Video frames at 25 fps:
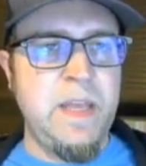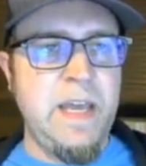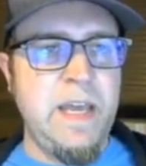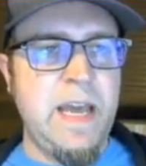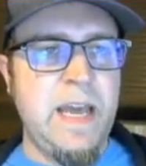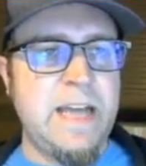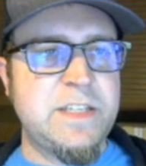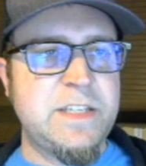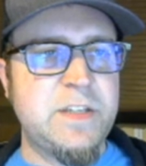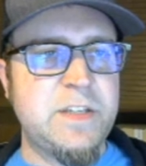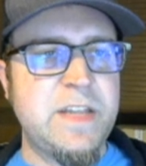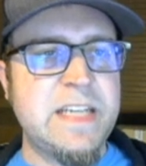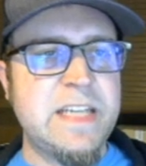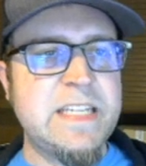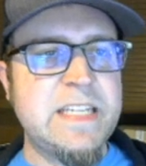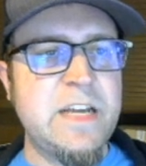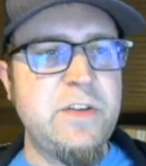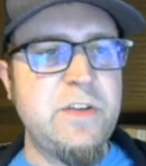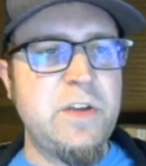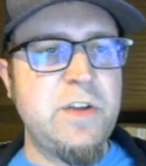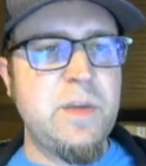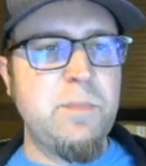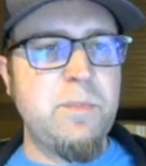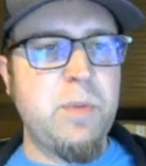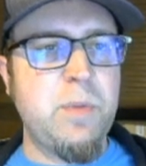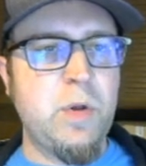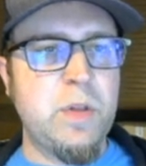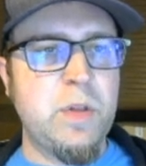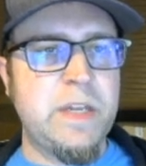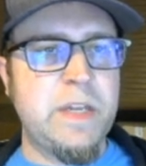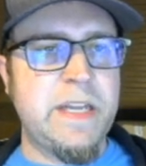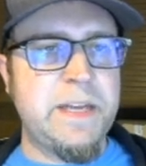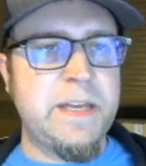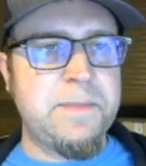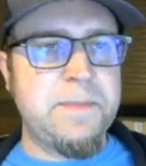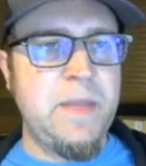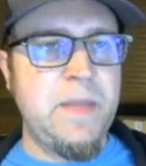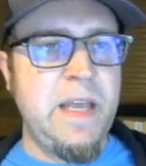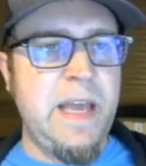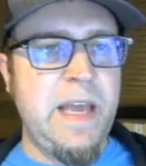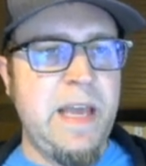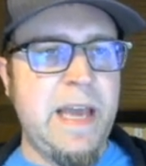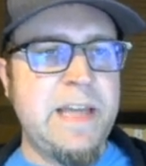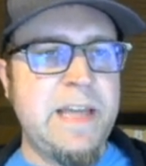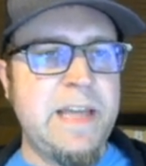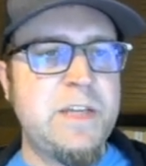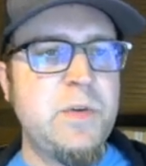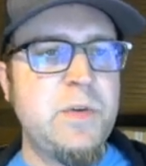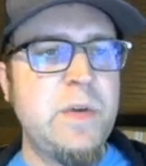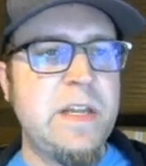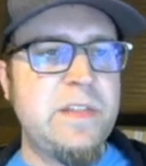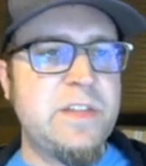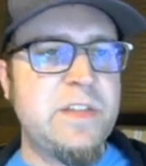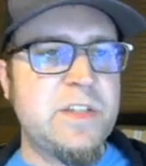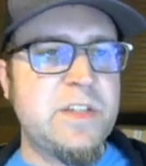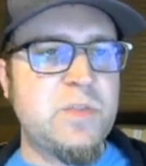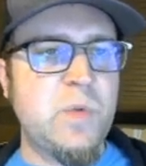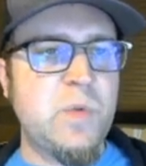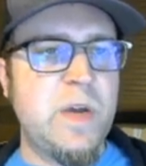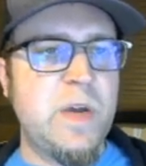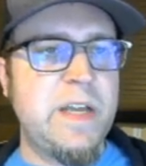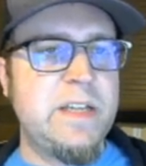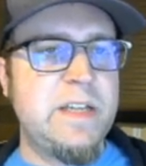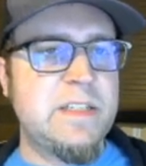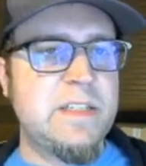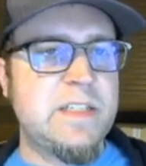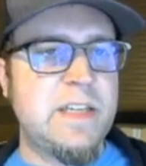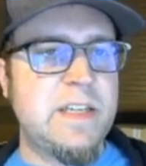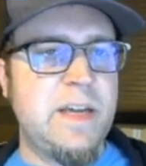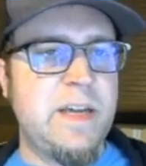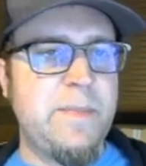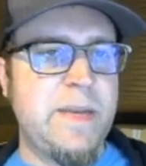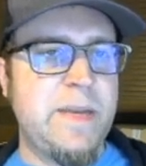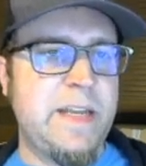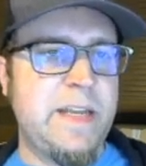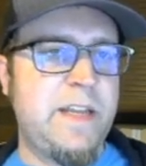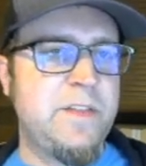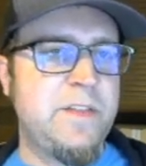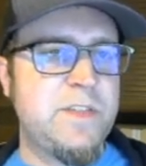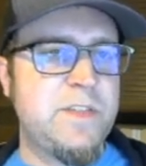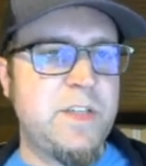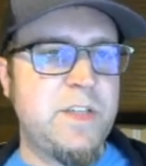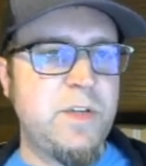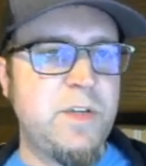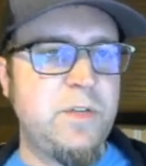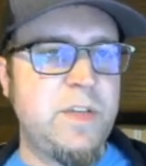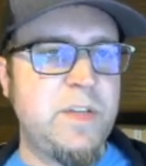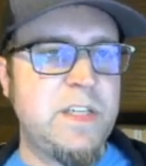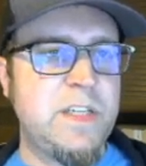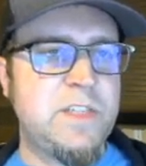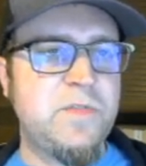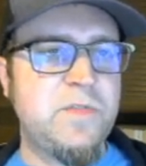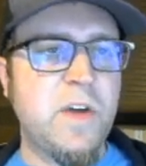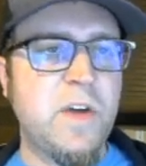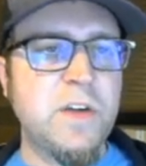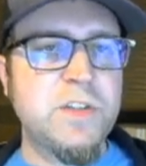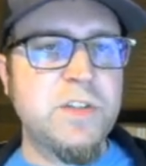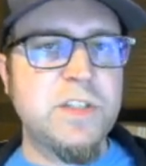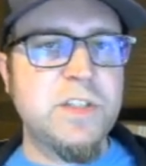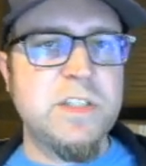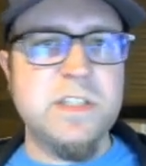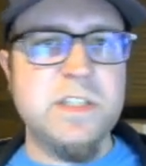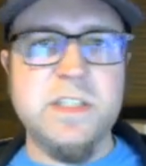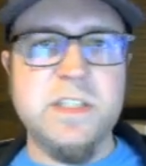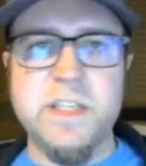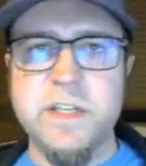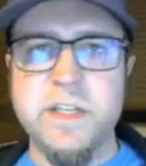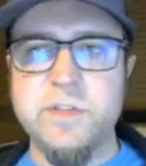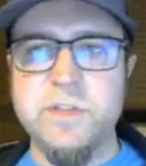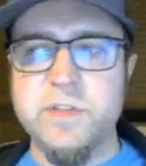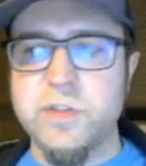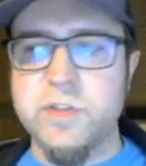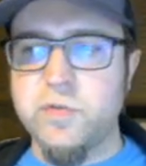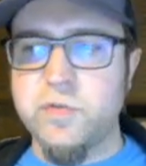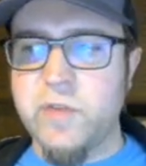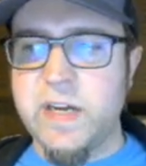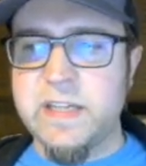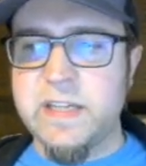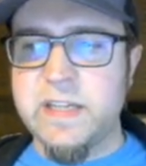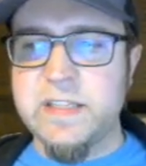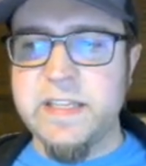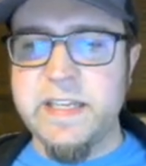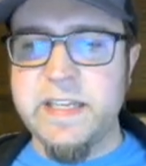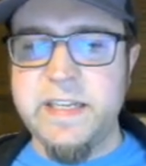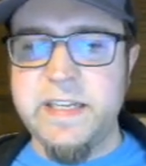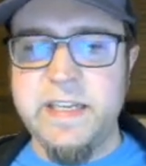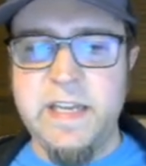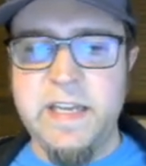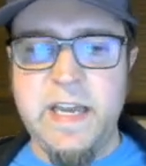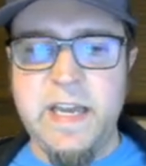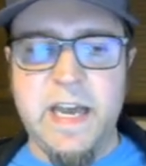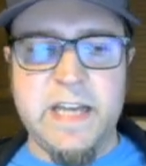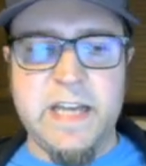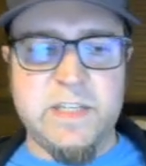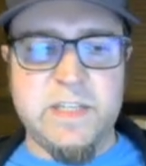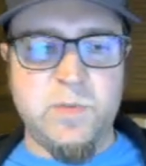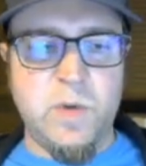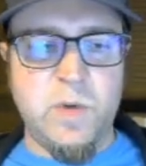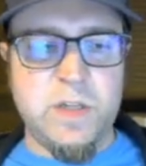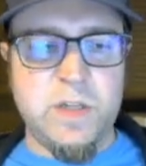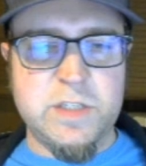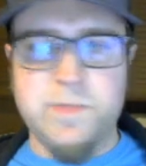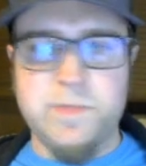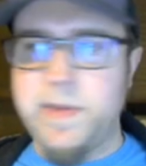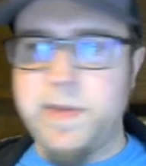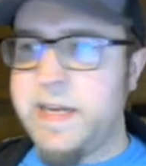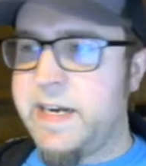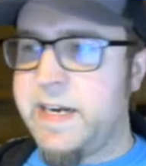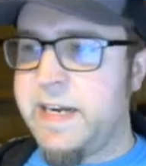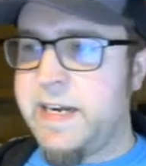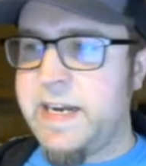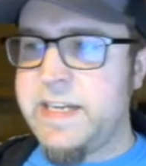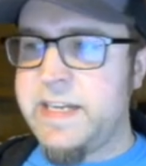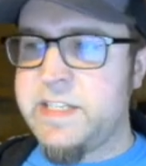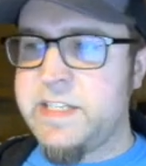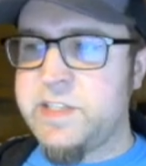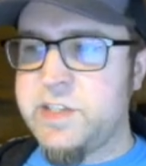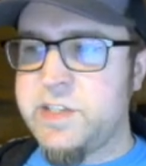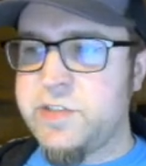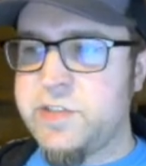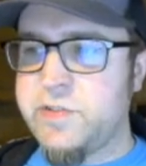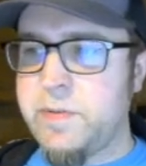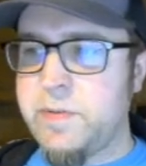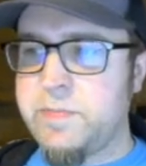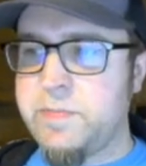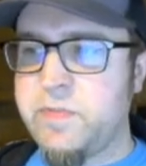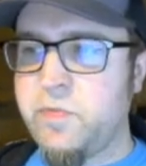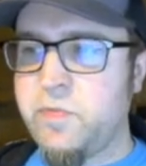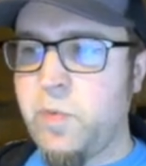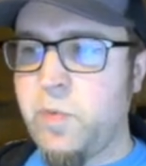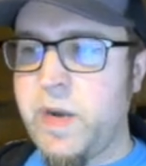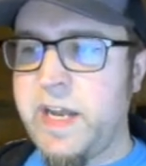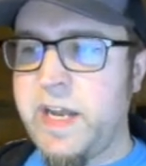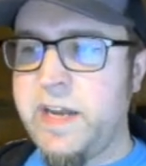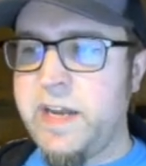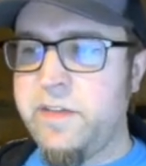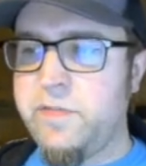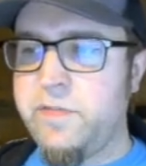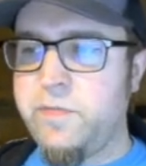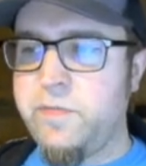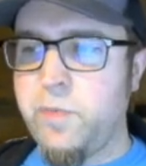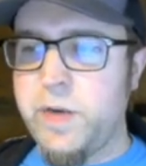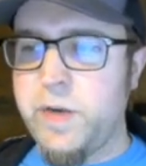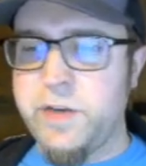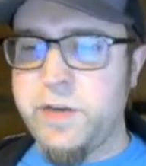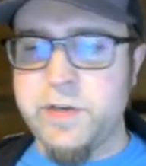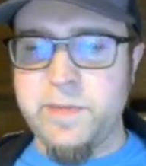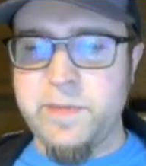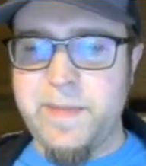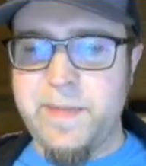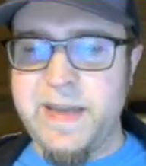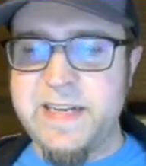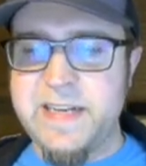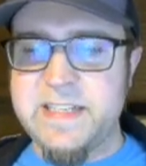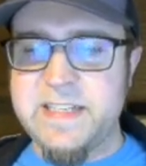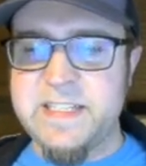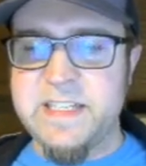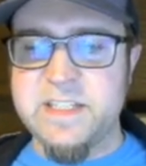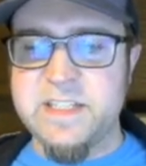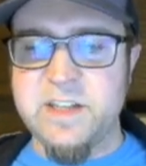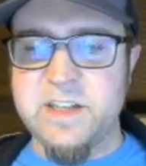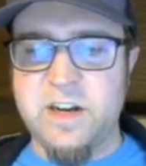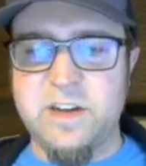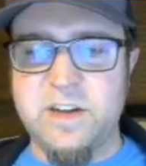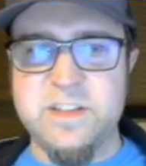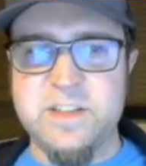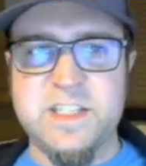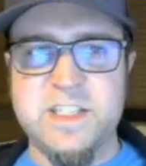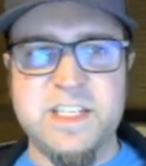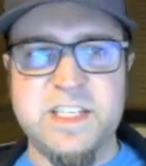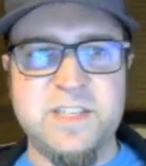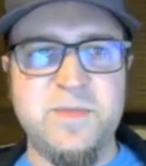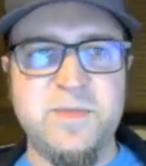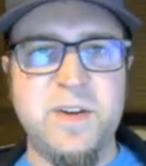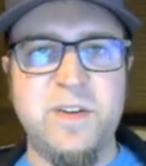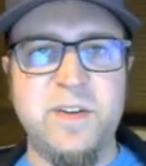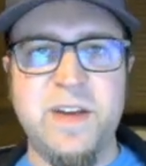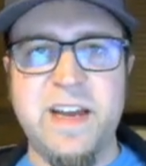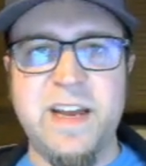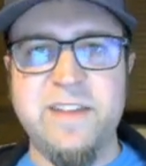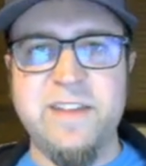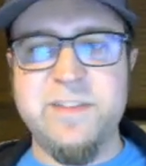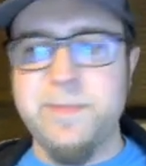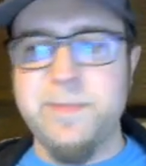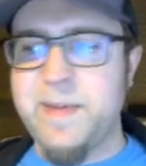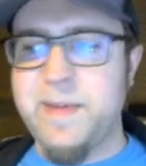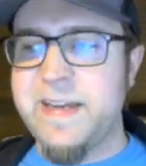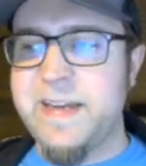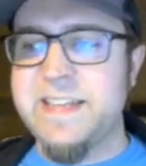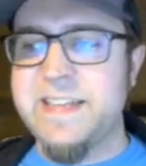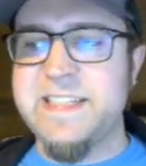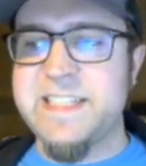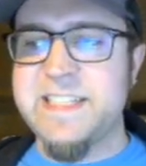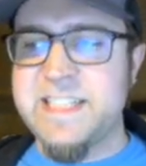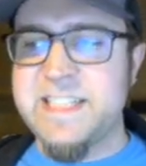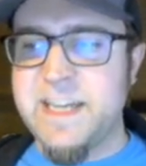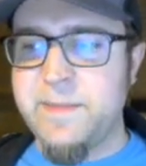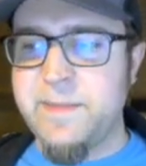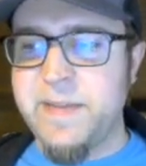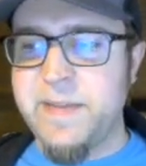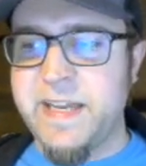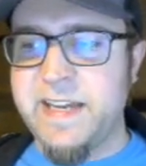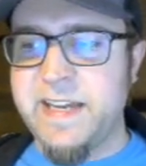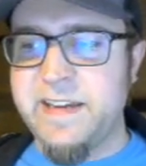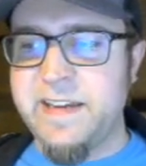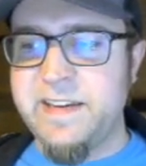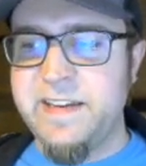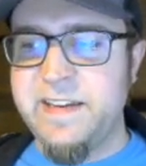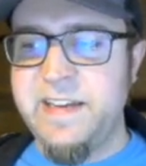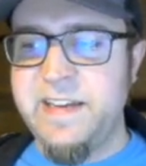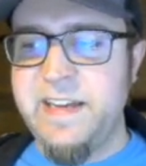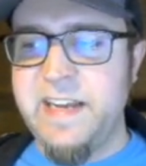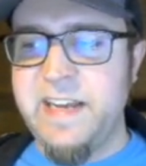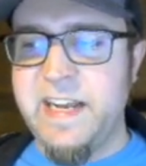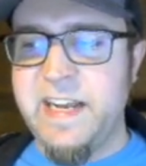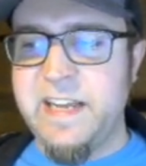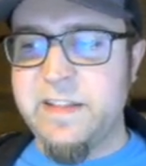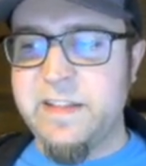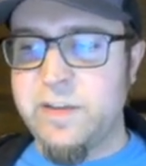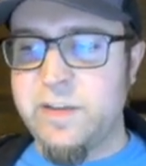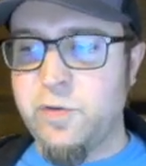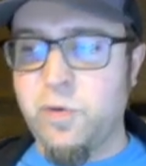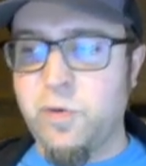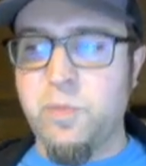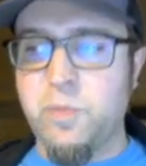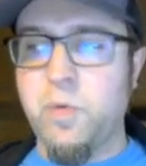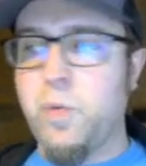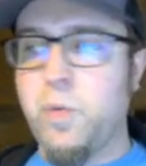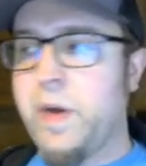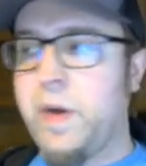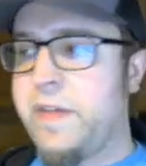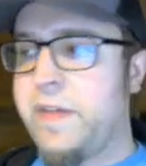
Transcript: And so that's how you can pull it in. And doing it this way it gives you these functions to use directly, as well as being a nice descriptive way of what your dependencies are, since we don't have dependencies coming in the normal way